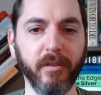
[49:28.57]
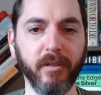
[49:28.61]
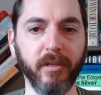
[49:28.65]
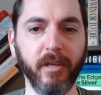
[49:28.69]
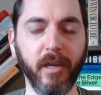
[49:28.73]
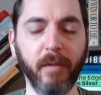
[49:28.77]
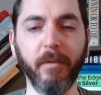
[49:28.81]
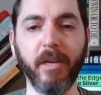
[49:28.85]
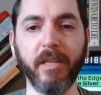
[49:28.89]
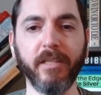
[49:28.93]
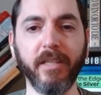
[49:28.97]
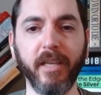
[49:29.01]

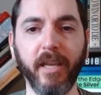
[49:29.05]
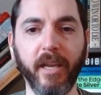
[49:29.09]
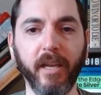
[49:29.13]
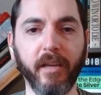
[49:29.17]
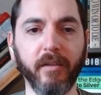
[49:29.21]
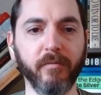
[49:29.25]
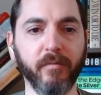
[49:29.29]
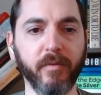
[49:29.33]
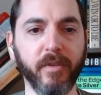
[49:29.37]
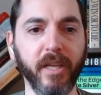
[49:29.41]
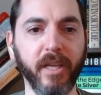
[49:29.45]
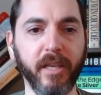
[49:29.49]
I'm not
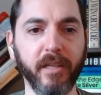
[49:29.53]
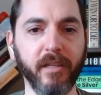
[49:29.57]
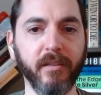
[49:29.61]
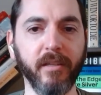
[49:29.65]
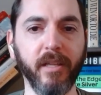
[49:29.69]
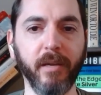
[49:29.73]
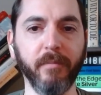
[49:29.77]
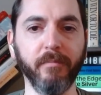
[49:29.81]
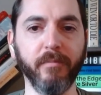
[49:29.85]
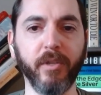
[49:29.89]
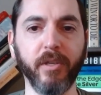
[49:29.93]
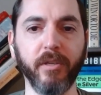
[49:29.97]
saying send
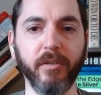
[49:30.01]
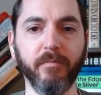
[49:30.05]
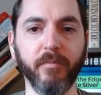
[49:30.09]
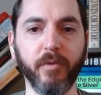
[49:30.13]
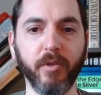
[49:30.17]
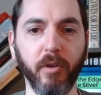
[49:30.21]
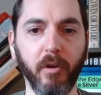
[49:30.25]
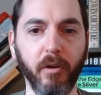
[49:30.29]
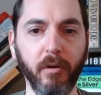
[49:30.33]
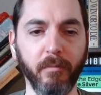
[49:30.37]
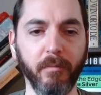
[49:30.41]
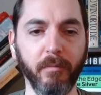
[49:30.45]
them to
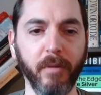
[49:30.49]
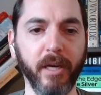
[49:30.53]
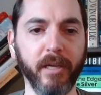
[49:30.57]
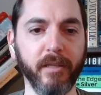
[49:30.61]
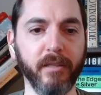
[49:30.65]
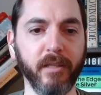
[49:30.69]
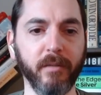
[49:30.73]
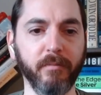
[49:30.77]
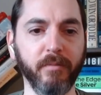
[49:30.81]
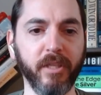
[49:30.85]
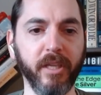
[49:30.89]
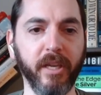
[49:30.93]
salt
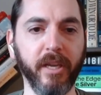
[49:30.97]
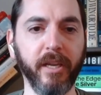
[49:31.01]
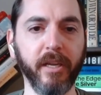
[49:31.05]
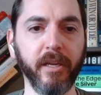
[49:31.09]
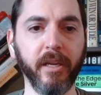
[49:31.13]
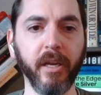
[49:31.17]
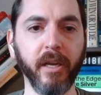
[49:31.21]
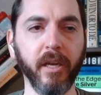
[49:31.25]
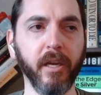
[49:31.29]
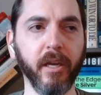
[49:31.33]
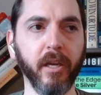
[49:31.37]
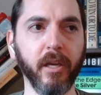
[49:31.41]
mines. I'm
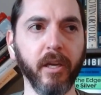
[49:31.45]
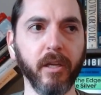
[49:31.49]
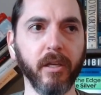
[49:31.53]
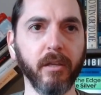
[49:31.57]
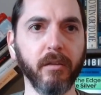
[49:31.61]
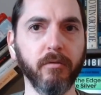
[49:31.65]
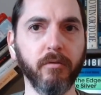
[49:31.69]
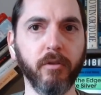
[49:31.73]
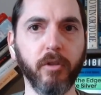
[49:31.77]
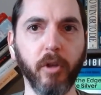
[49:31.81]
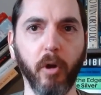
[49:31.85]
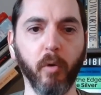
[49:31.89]
saying
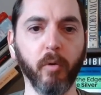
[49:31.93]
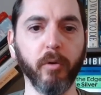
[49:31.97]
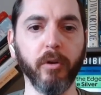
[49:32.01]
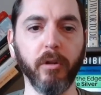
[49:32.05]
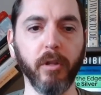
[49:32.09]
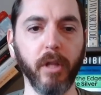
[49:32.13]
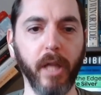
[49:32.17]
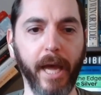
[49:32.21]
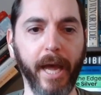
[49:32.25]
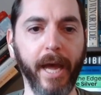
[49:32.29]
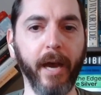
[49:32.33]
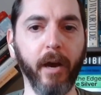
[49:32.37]
don't
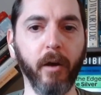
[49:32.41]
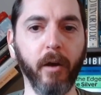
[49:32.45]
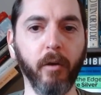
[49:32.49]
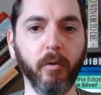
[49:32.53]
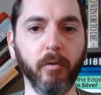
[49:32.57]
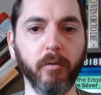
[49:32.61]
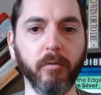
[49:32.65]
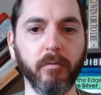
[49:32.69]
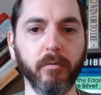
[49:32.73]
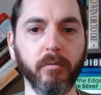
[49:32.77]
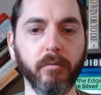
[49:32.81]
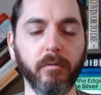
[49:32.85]

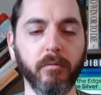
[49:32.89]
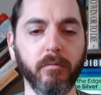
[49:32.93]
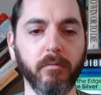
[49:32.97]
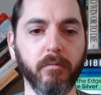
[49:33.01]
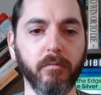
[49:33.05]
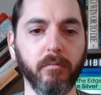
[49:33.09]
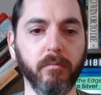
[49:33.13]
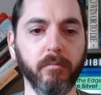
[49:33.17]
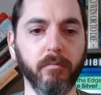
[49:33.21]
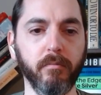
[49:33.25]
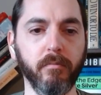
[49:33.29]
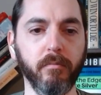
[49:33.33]
allow
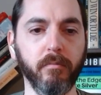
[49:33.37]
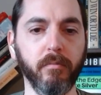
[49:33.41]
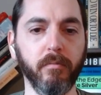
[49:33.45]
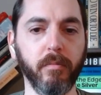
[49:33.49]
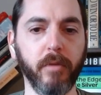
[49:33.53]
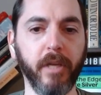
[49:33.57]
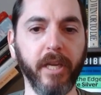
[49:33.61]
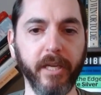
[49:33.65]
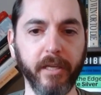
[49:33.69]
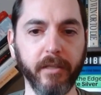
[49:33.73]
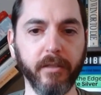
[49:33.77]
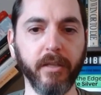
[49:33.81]

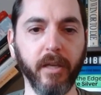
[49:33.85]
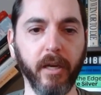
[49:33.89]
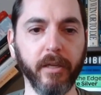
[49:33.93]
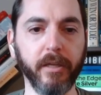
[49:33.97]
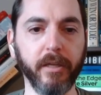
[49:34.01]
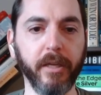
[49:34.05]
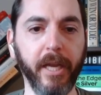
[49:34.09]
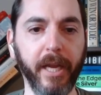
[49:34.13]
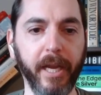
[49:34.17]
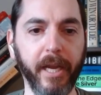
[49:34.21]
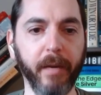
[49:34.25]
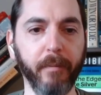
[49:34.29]
kids
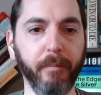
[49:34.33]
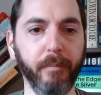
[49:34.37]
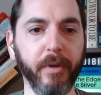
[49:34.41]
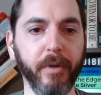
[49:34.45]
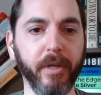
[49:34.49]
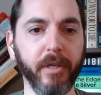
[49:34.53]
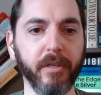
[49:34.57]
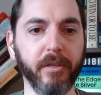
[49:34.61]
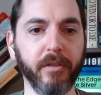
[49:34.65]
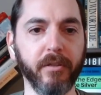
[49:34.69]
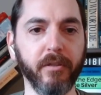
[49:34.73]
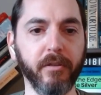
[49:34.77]
on
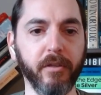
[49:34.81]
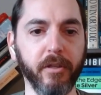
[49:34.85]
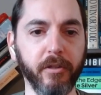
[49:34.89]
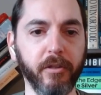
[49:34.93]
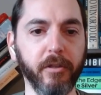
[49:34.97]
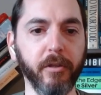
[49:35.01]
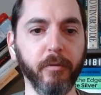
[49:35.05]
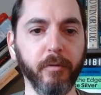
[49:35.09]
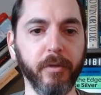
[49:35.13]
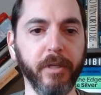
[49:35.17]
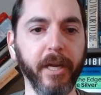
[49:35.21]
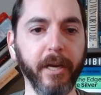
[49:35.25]
campus to
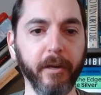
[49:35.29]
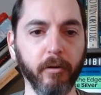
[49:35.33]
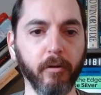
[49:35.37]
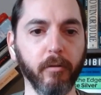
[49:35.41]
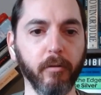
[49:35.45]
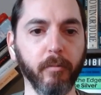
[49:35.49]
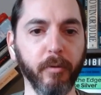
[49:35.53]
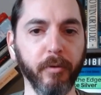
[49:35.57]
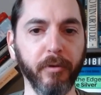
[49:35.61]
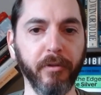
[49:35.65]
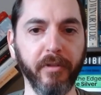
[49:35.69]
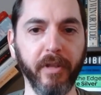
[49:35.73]
do
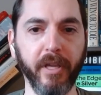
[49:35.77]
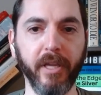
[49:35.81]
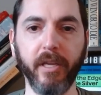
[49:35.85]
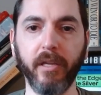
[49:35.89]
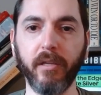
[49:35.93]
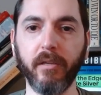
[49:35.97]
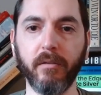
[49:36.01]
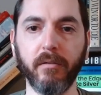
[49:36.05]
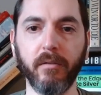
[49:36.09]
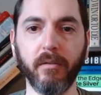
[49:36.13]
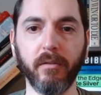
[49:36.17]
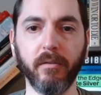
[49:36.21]
terrible
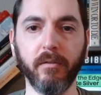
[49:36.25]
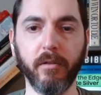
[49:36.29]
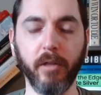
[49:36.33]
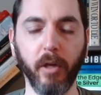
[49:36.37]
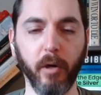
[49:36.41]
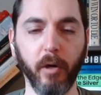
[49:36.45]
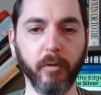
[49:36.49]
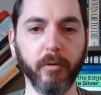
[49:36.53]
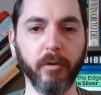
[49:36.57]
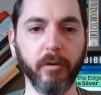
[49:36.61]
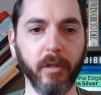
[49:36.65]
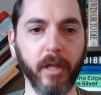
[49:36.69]
things.
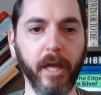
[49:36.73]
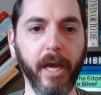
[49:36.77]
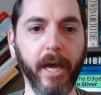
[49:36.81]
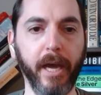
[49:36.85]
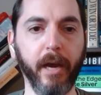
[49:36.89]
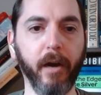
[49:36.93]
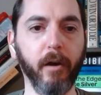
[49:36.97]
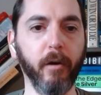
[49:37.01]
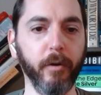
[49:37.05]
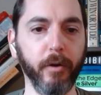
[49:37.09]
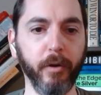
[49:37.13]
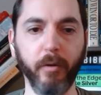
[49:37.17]
Don't
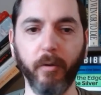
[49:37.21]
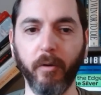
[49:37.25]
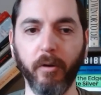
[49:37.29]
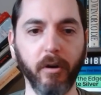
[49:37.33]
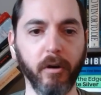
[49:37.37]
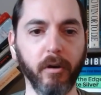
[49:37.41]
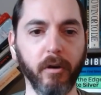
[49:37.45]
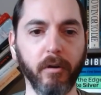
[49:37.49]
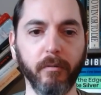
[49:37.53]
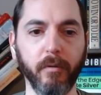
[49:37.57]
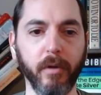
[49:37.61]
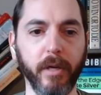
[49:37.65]
allow
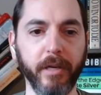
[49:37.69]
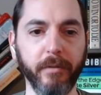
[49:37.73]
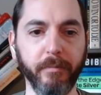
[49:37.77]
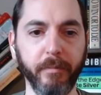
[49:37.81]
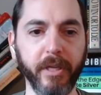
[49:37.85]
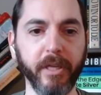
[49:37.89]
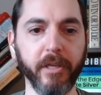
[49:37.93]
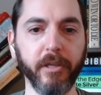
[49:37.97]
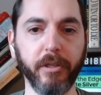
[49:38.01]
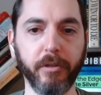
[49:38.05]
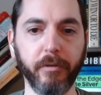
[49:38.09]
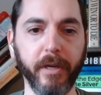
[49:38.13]
your
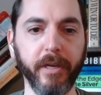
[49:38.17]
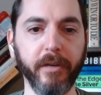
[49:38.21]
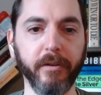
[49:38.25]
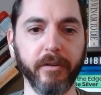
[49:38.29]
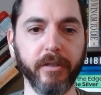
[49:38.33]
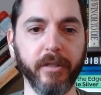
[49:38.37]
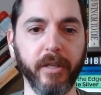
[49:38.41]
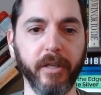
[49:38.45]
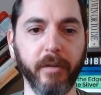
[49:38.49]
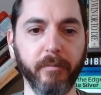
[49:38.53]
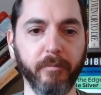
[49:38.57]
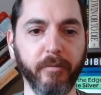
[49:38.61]

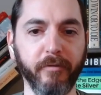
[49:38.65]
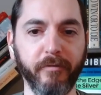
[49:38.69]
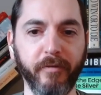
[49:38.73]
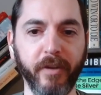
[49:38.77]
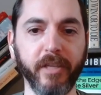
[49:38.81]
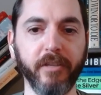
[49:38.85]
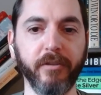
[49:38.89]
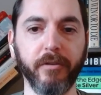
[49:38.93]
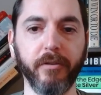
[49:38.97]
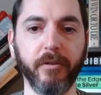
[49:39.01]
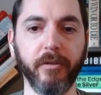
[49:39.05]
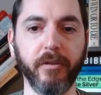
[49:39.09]
administrators and
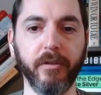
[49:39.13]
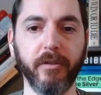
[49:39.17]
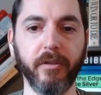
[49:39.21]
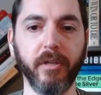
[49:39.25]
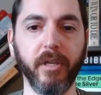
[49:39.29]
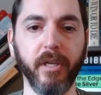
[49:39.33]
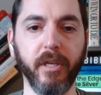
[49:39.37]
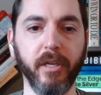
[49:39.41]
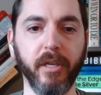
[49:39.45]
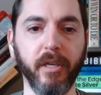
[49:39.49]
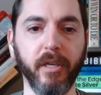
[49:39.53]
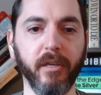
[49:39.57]

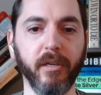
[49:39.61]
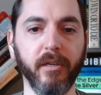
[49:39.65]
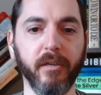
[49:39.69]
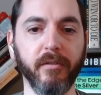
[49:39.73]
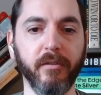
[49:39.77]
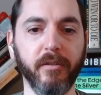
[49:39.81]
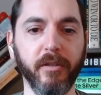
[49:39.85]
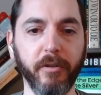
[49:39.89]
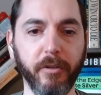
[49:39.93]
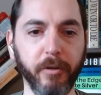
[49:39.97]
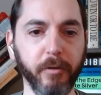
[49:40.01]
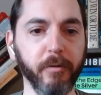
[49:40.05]
professors
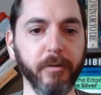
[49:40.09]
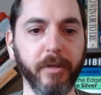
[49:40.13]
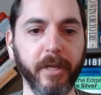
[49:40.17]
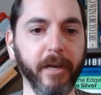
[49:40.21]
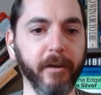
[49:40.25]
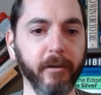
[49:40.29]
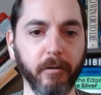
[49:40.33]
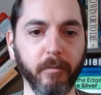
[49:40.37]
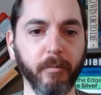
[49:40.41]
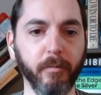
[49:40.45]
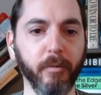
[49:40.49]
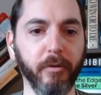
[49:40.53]
to do
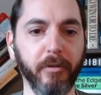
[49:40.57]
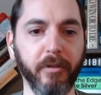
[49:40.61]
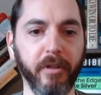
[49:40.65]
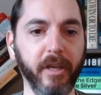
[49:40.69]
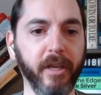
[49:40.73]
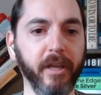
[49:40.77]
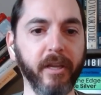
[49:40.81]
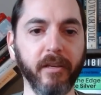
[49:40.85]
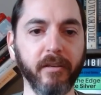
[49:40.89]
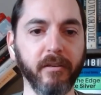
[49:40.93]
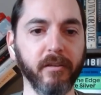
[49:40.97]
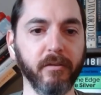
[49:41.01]
terrible
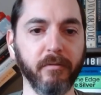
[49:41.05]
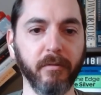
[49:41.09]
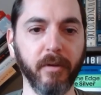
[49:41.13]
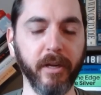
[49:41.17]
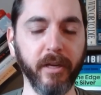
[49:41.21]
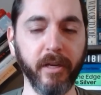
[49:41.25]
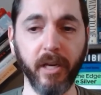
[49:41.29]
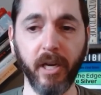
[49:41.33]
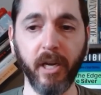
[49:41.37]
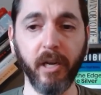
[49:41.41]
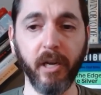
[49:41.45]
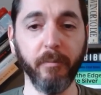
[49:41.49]
things,
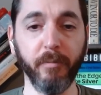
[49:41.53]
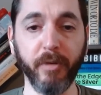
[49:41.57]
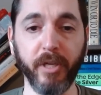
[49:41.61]
right?